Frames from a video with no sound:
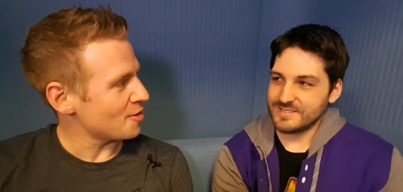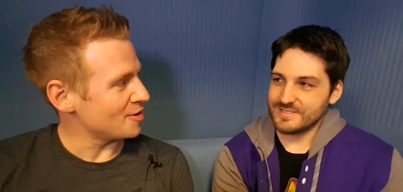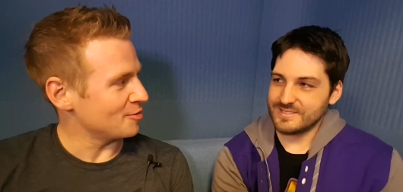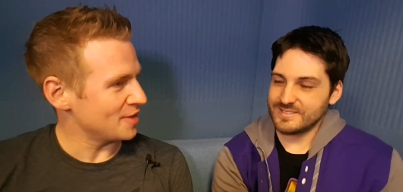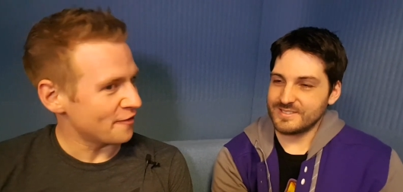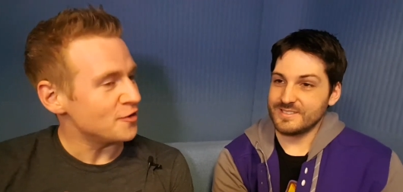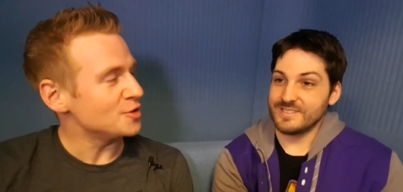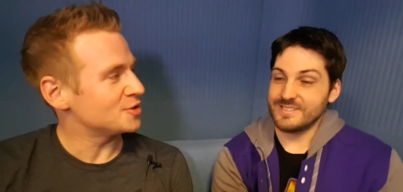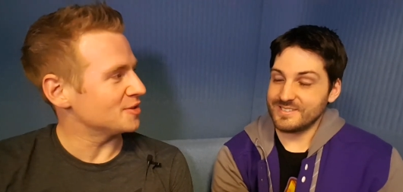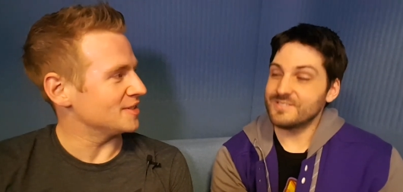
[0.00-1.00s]
Speaker 1: going, where the
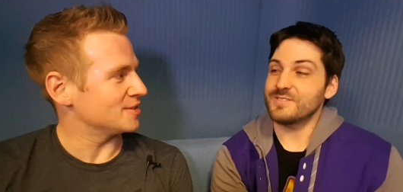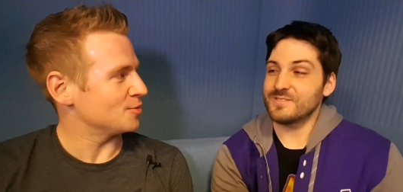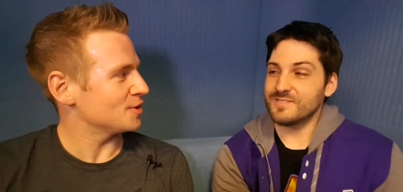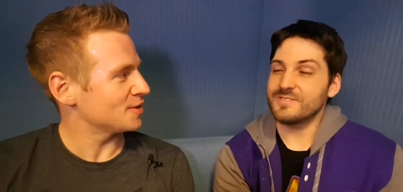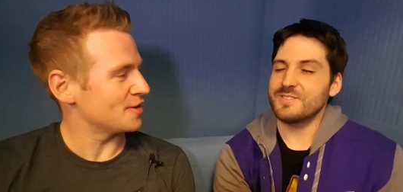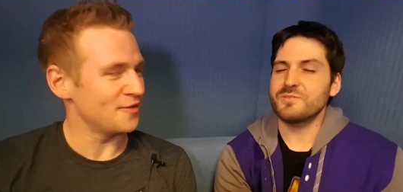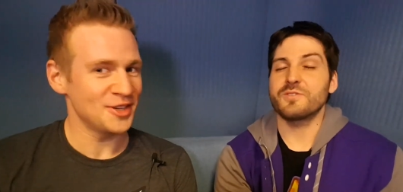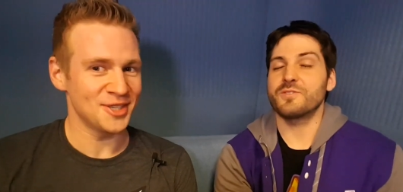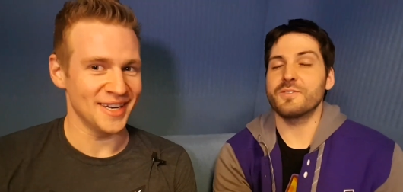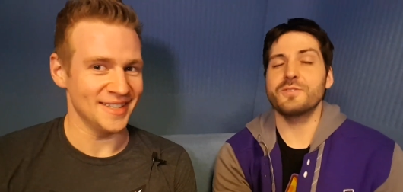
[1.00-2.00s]
future is, what the
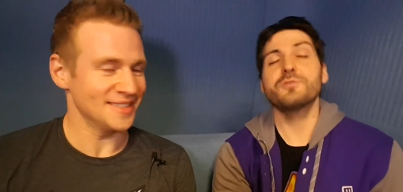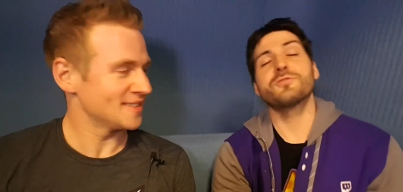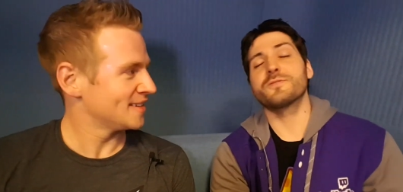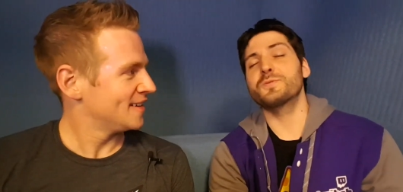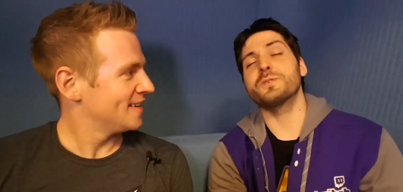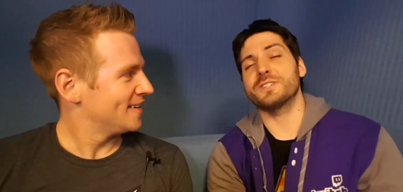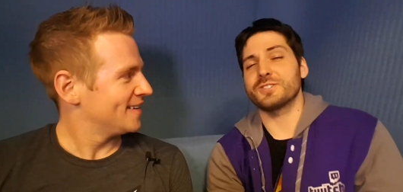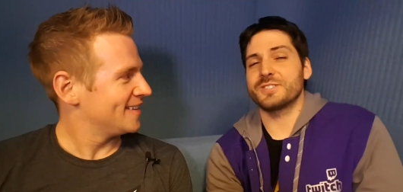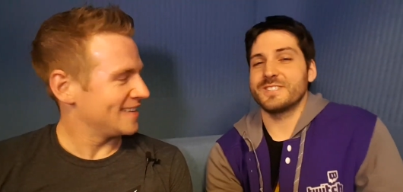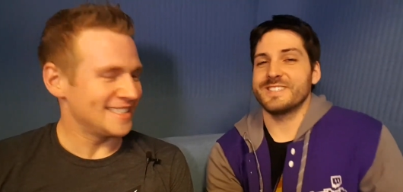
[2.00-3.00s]
vision the future is. Future of
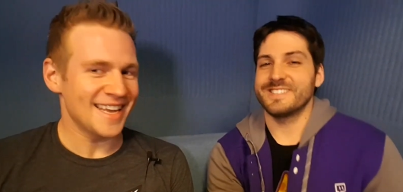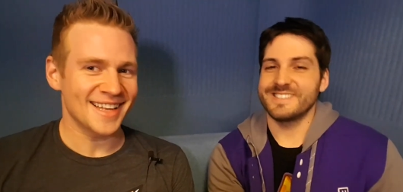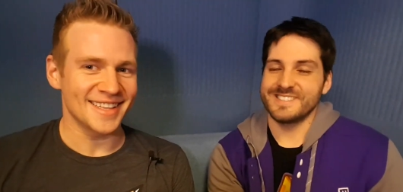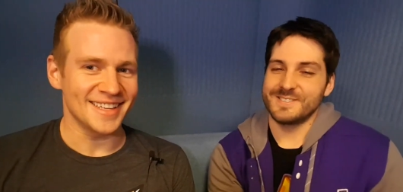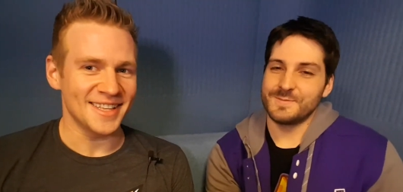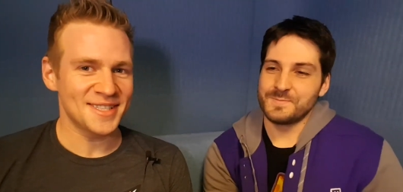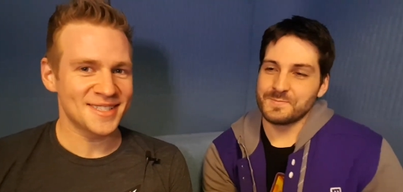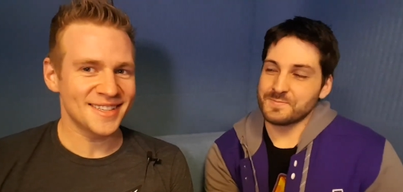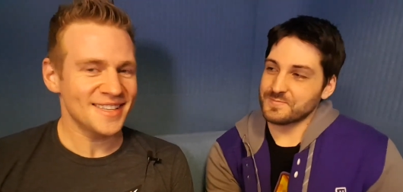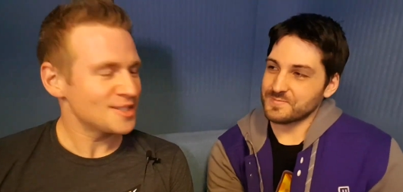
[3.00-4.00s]
Twitch. Exactly.
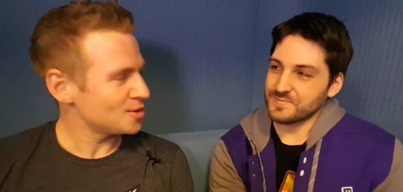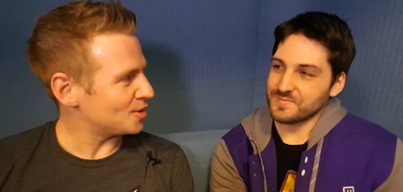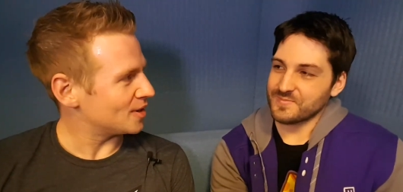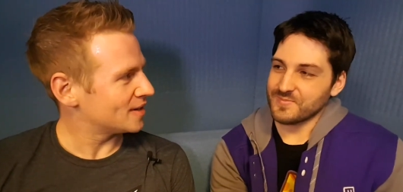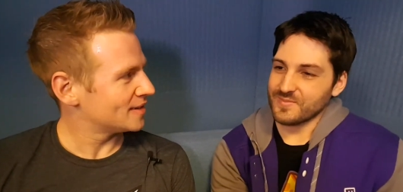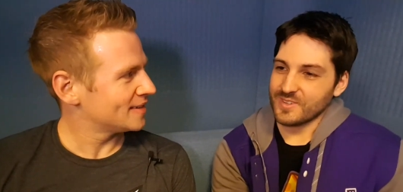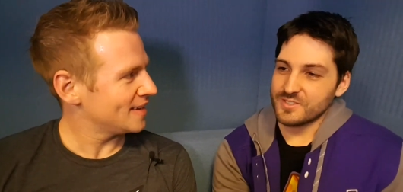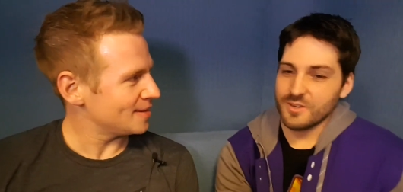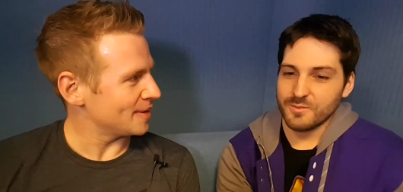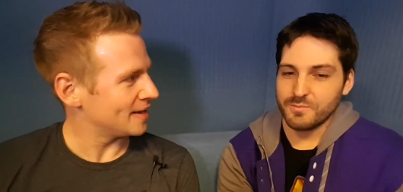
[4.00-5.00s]
Let's let's talk.
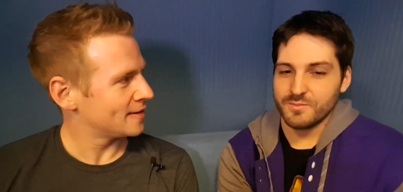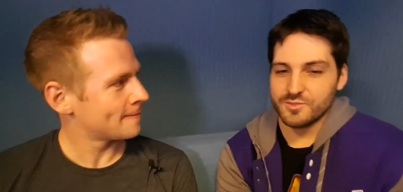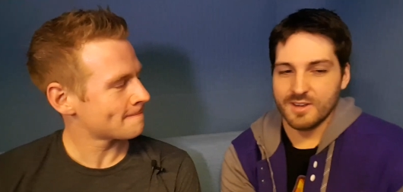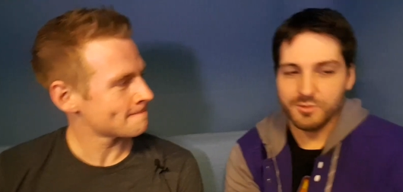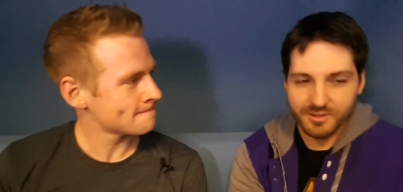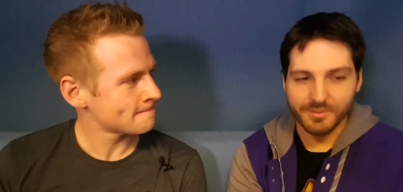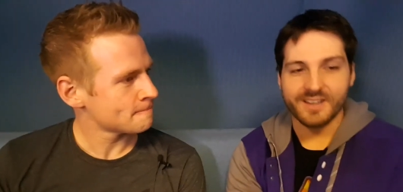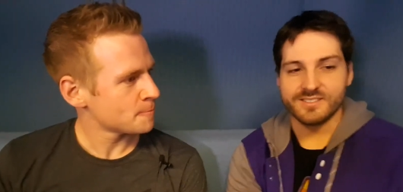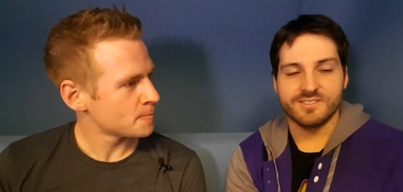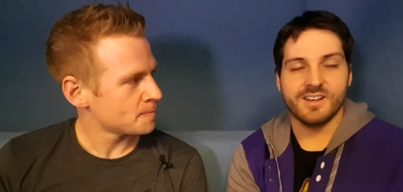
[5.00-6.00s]
Hit so me.
Speaker 2: traveling
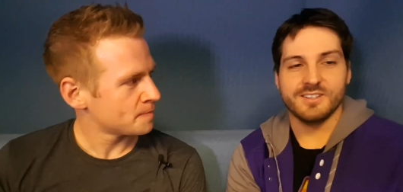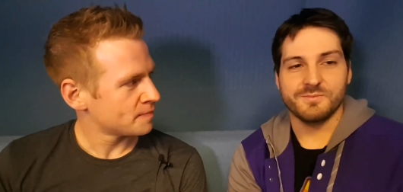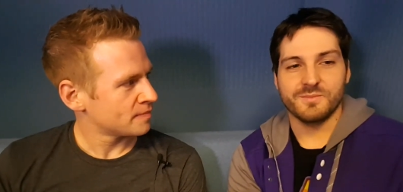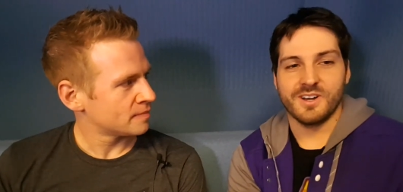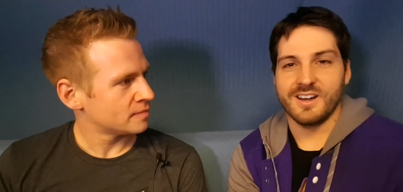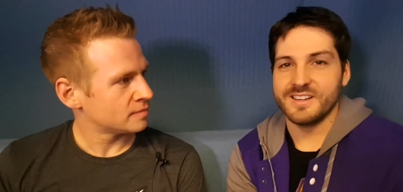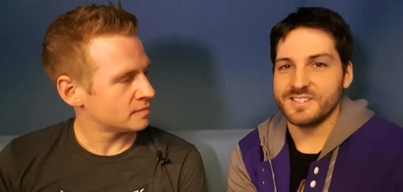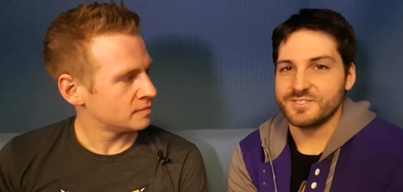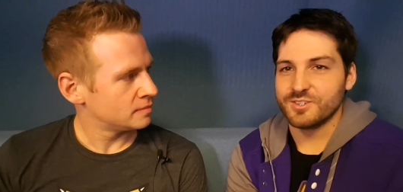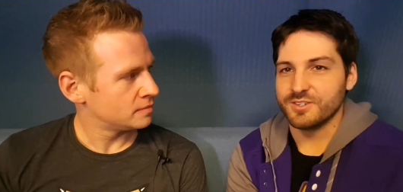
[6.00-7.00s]
back in time,
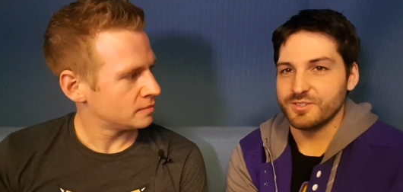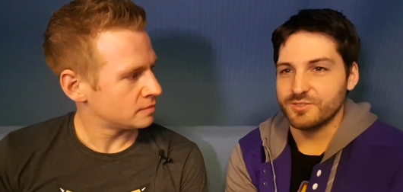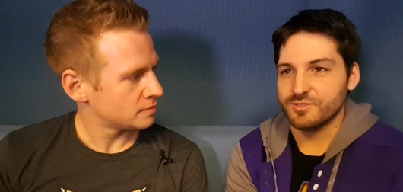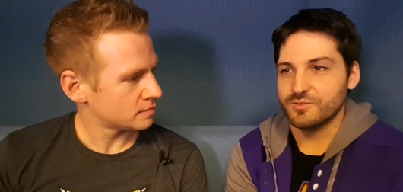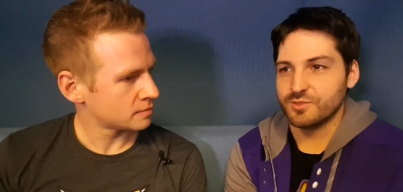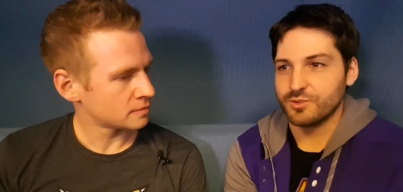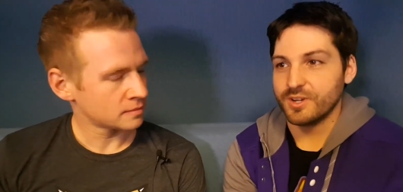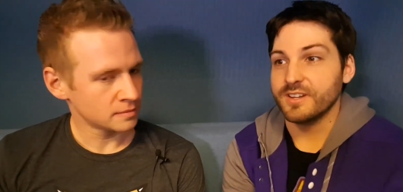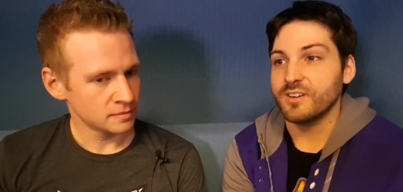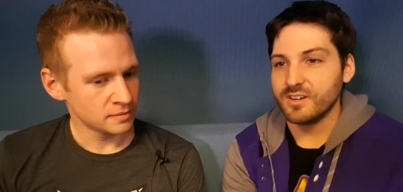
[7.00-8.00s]
I started
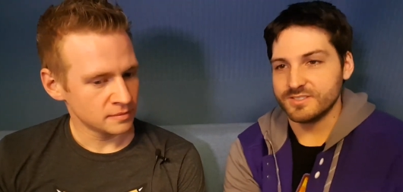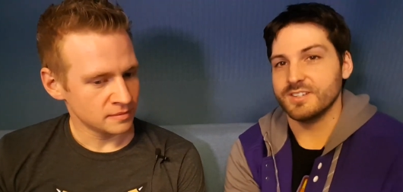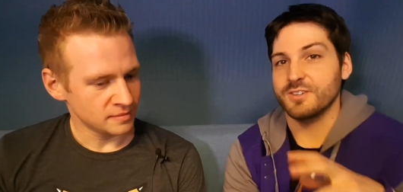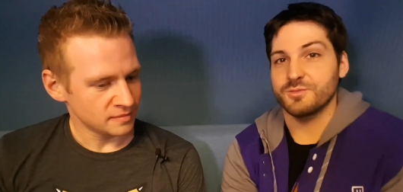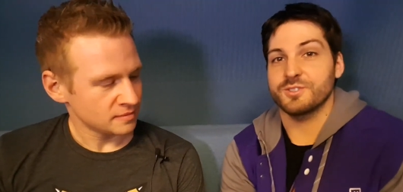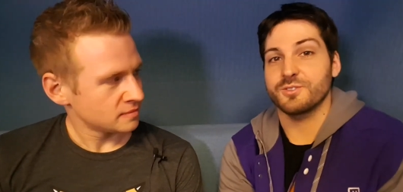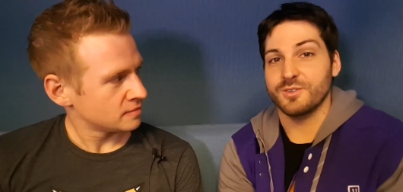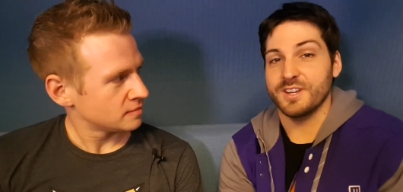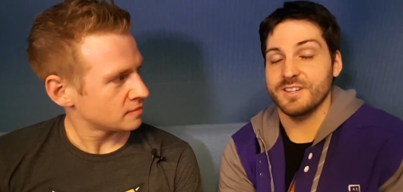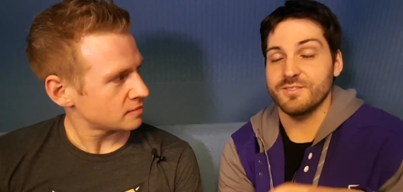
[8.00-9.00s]
creating content on Twitch
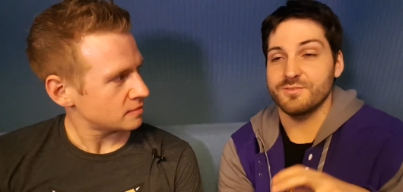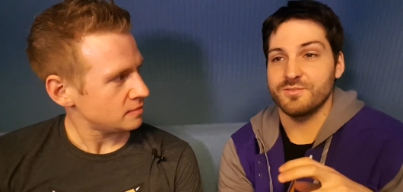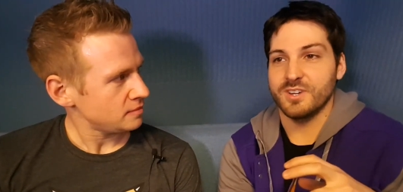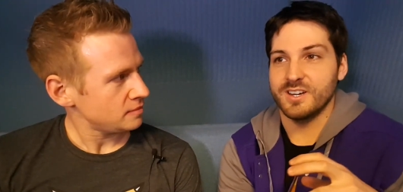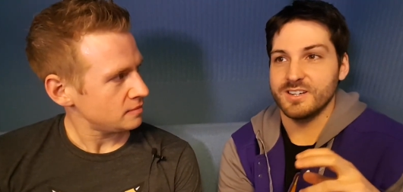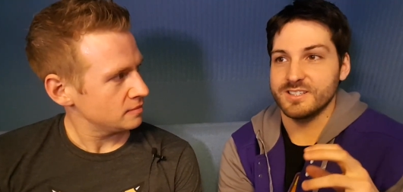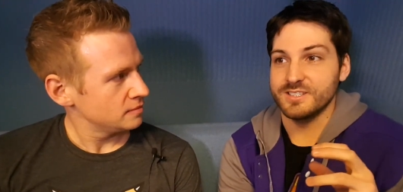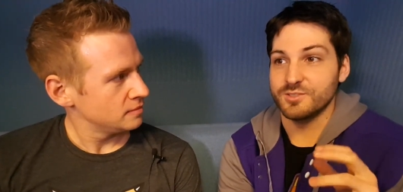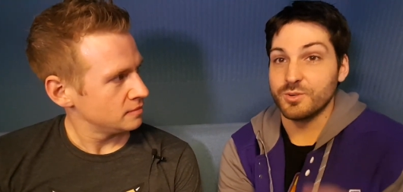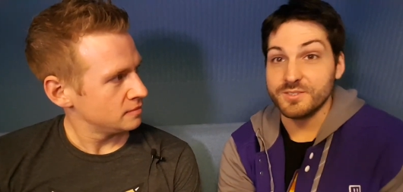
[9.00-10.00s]
Creative uh,
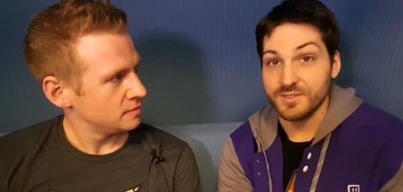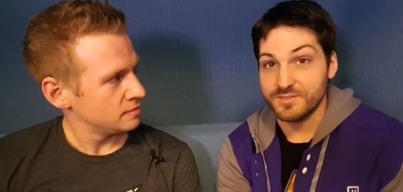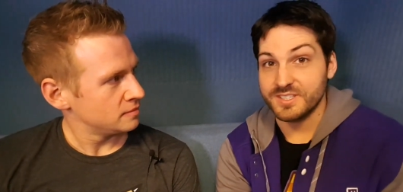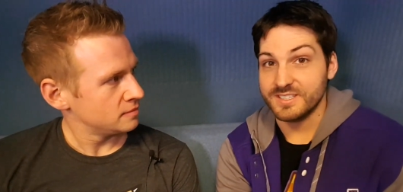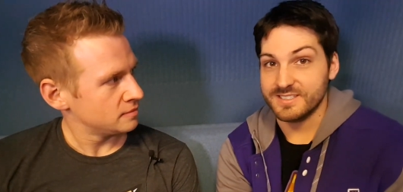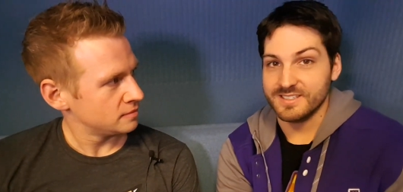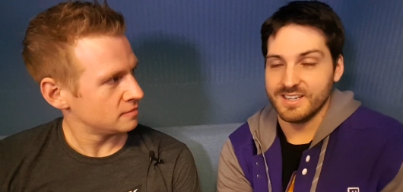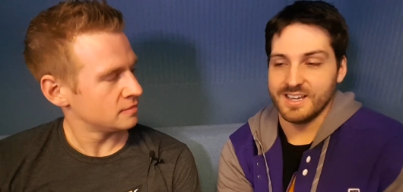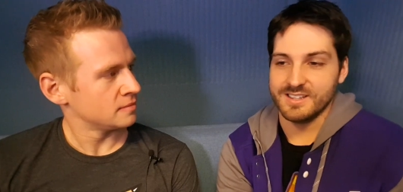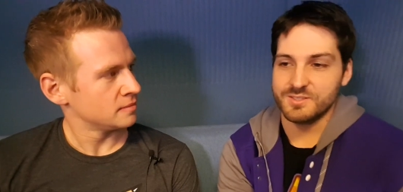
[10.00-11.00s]
in 2015,
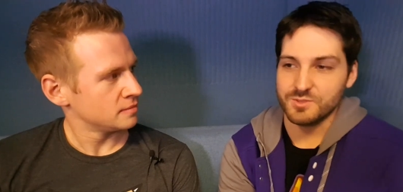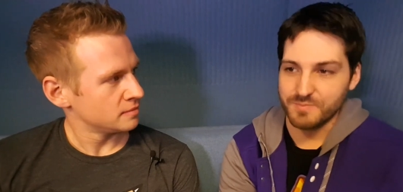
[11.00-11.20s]
and this